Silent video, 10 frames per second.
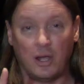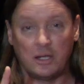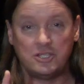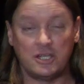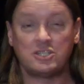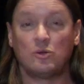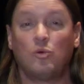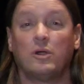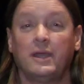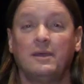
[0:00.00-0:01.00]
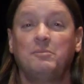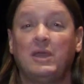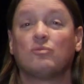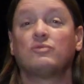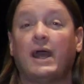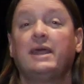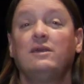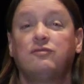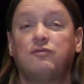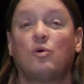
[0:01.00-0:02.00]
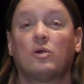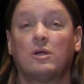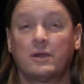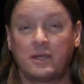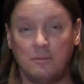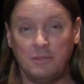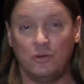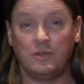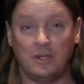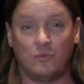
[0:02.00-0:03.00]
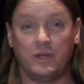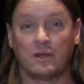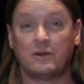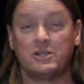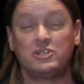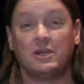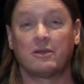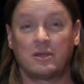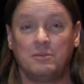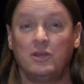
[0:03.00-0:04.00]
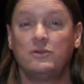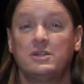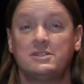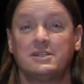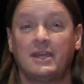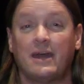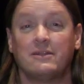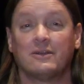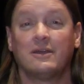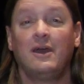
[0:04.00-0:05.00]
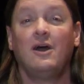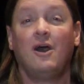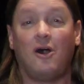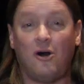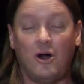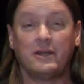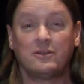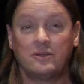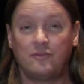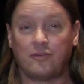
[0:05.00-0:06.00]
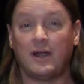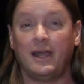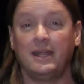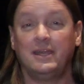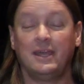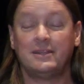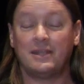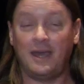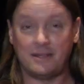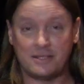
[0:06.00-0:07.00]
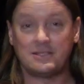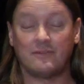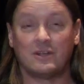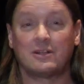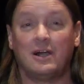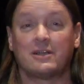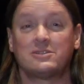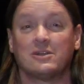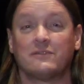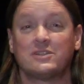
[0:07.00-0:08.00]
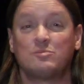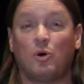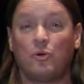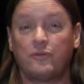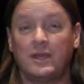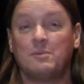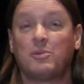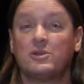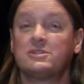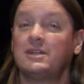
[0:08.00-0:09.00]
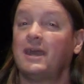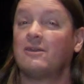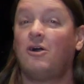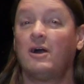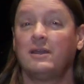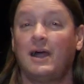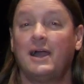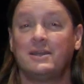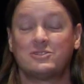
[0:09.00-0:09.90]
Just a warning, be ready for communion. We are going to share communion together on Good Friday at the 7 o'clock service, both in person and online.